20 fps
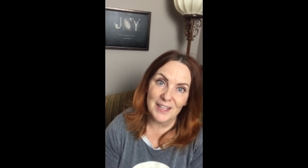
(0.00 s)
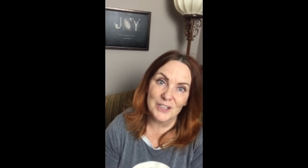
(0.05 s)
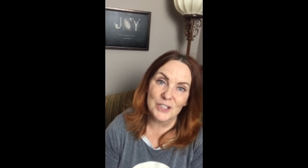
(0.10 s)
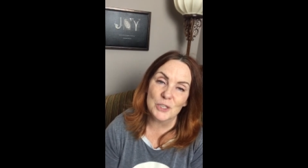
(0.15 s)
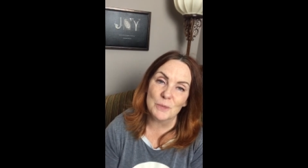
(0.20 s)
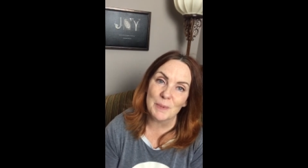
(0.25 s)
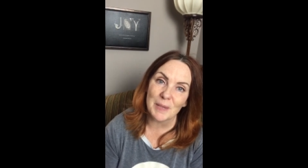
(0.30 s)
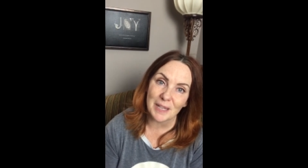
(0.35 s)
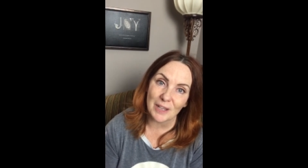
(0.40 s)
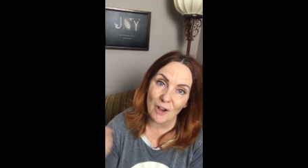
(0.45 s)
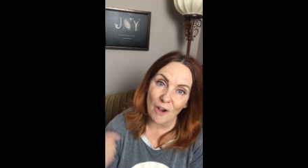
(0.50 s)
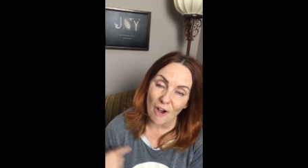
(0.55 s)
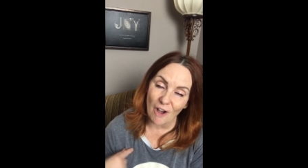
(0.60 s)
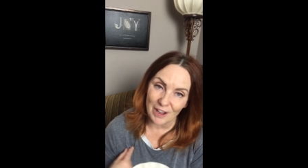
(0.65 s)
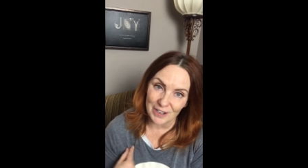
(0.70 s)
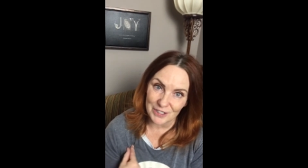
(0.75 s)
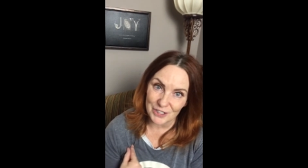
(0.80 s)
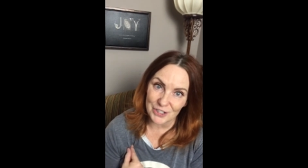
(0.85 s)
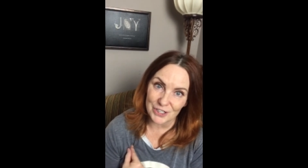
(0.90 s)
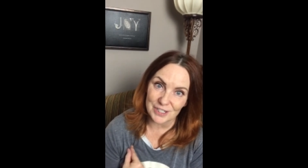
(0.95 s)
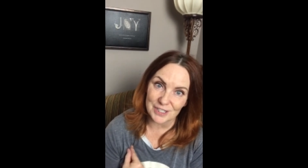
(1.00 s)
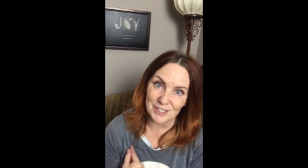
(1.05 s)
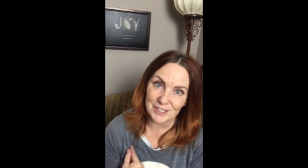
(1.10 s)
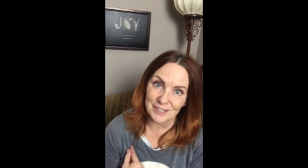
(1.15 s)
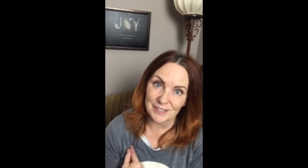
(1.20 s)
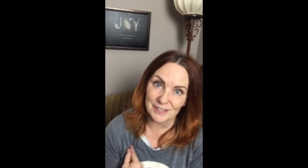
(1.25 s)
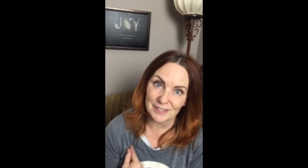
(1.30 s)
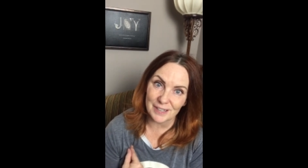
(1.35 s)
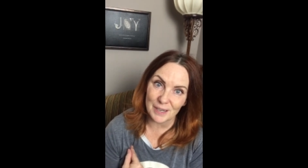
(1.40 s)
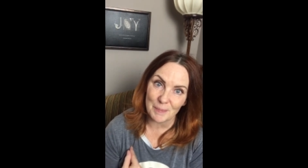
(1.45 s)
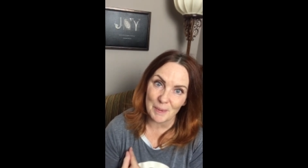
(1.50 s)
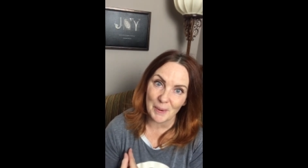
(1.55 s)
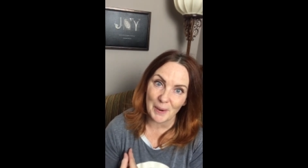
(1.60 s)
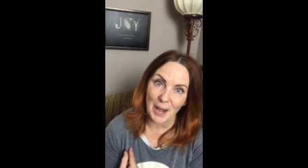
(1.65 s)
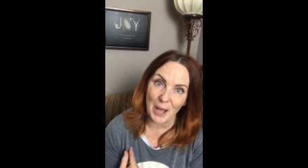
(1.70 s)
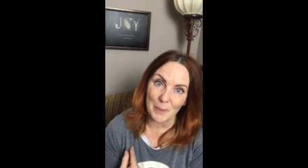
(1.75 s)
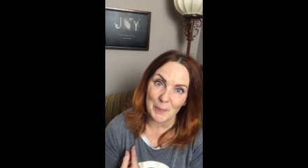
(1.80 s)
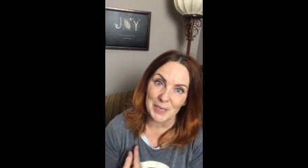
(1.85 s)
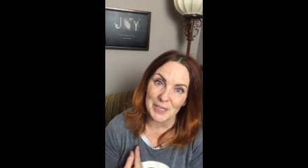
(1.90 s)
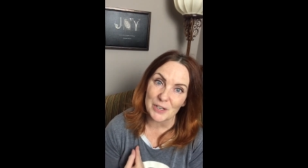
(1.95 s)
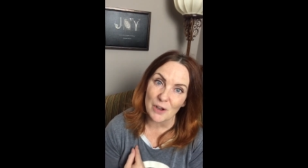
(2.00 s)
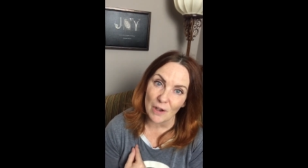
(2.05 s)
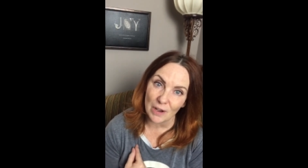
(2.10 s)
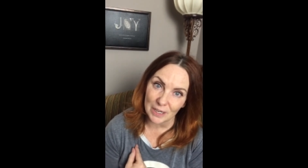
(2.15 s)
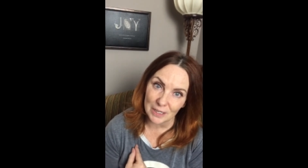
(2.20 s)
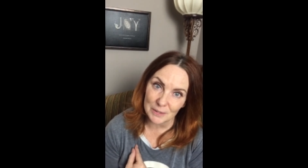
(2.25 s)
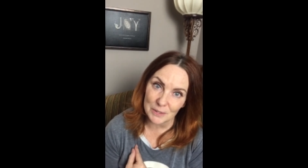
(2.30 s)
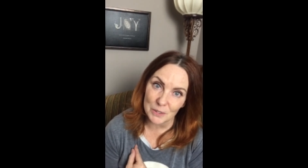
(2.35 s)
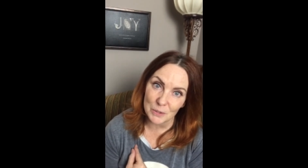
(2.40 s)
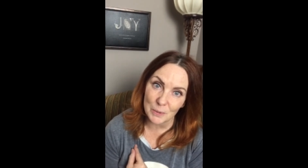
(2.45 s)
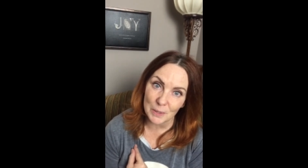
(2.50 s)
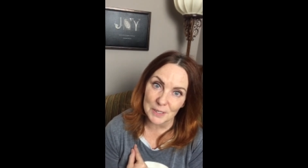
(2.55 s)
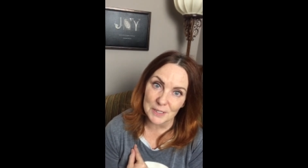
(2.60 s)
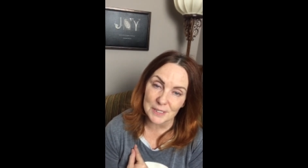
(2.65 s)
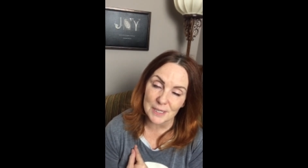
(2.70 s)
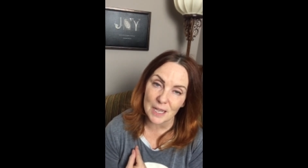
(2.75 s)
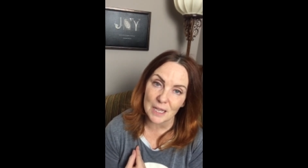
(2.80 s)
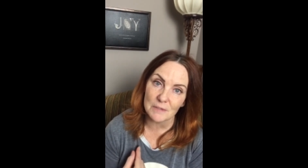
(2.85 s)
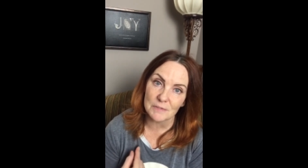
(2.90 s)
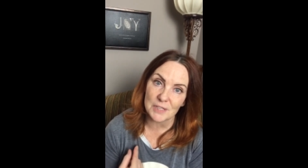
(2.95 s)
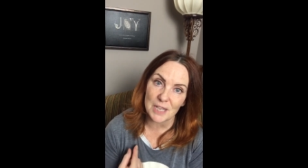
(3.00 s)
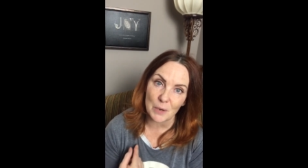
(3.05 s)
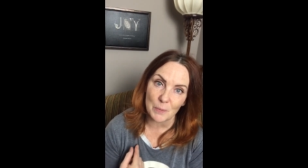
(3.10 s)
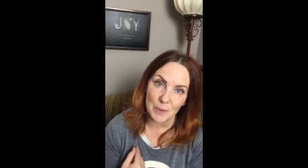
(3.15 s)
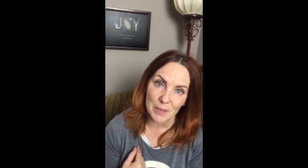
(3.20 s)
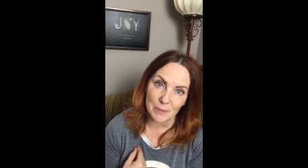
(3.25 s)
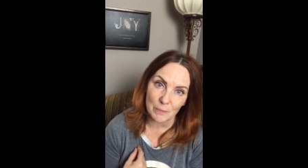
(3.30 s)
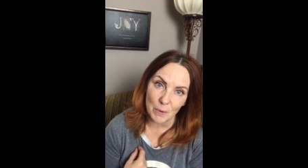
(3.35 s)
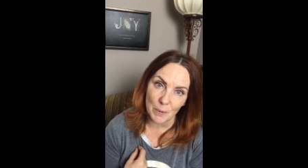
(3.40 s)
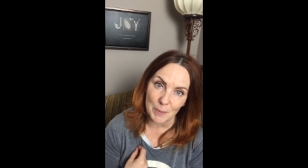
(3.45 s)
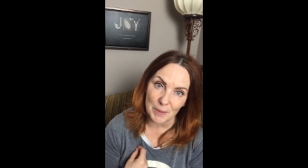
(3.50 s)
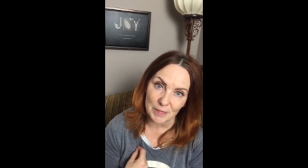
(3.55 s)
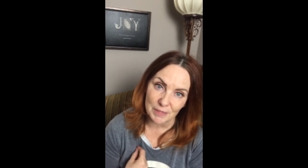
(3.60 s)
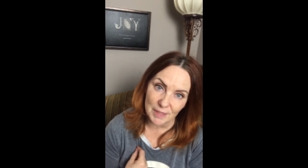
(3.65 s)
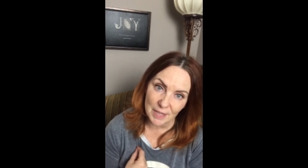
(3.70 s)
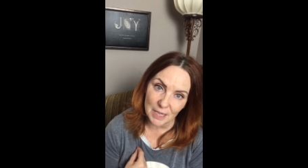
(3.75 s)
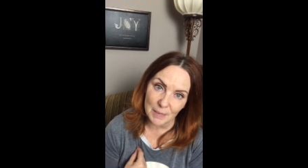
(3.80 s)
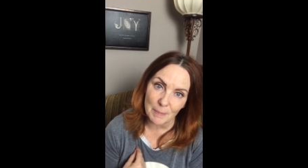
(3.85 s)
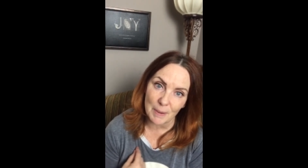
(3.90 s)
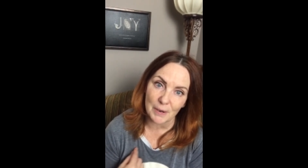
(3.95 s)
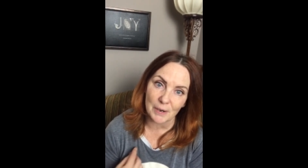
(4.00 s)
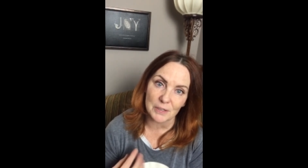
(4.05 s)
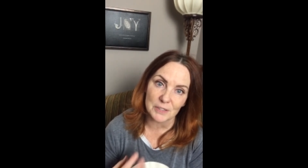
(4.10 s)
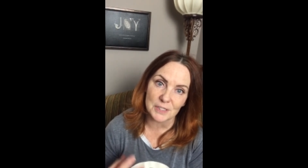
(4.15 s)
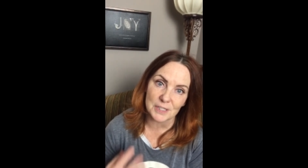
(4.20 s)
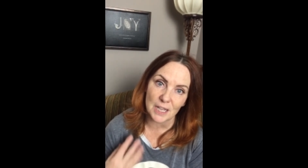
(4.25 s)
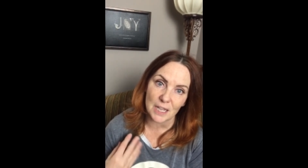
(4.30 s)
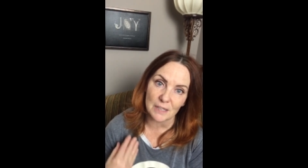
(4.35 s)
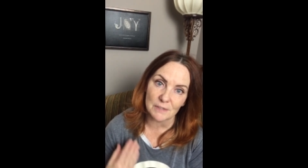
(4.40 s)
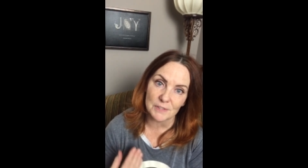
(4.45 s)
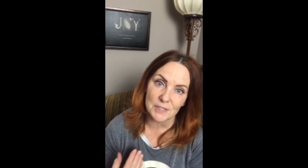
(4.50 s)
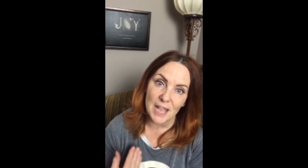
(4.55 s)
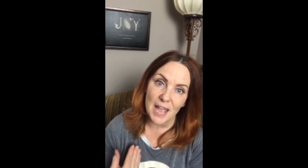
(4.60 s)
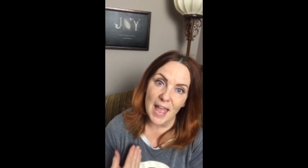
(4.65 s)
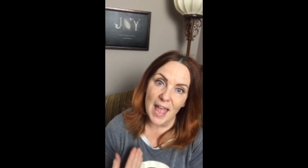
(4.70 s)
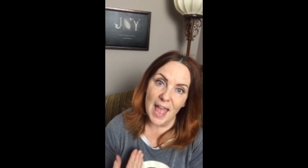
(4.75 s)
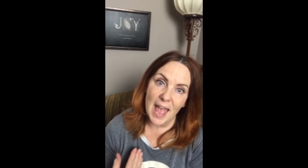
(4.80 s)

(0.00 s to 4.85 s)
to being conscious about how we talk to ourselves, how we what we think about ourselves,